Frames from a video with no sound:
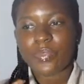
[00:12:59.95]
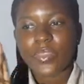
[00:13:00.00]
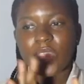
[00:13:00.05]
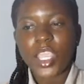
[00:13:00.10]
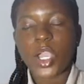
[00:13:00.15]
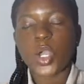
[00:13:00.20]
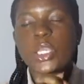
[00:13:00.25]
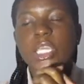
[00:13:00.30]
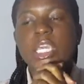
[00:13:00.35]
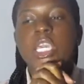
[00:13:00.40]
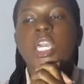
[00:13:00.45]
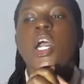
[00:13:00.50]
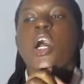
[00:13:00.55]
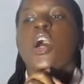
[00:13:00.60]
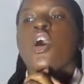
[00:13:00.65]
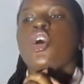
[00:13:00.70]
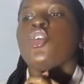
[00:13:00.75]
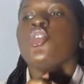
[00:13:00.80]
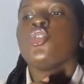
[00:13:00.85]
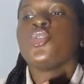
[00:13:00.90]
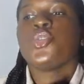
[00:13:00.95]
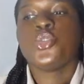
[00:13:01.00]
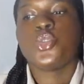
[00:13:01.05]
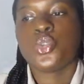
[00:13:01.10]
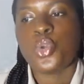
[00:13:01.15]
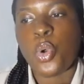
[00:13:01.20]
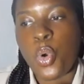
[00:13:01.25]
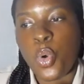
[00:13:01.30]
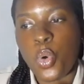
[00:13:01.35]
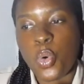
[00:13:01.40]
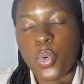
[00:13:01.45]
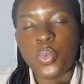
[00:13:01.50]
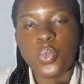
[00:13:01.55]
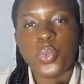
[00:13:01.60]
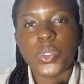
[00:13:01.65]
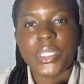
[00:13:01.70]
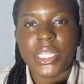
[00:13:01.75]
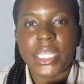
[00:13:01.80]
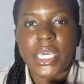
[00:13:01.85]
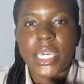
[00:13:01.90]
Okay, so
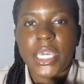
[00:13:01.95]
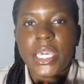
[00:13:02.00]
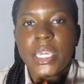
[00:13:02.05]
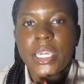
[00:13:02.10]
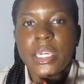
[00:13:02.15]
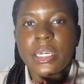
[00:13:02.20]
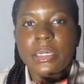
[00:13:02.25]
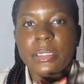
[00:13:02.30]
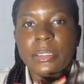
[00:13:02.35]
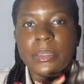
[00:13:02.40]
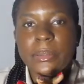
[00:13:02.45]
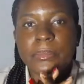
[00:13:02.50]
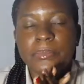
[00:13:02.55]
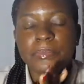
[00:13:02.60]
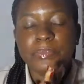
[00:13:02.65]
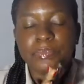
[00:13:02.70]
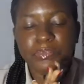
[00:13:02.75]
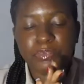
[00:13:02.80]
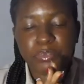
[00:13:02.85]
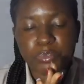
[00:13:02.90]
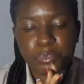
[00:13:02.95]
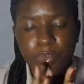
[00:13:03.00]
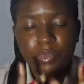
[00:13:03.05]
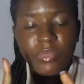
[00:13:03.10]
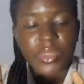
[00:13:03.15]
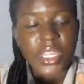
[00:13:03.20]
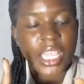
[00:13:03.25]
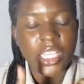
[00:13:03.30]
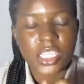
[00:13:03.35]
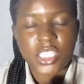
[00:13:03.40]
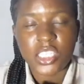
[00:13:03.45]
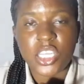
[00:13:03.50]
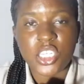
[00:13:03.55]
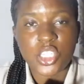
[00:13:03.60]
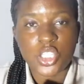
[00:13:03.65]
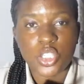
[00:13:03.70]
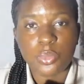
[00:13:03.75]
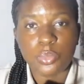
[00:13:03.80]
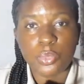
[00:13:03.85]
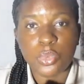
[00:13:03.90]
with the
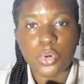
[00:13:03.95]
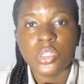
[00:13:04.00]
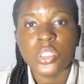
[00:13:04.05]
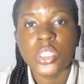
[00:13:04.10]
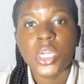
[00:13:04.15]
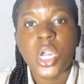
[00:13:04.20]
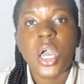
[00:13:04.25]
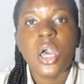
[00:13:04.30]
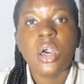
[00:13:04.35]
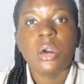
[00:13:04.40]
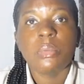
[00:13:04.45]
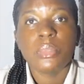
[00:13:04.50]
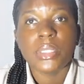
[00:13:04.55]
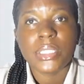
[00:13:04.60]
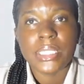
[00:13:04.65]
extension board, most of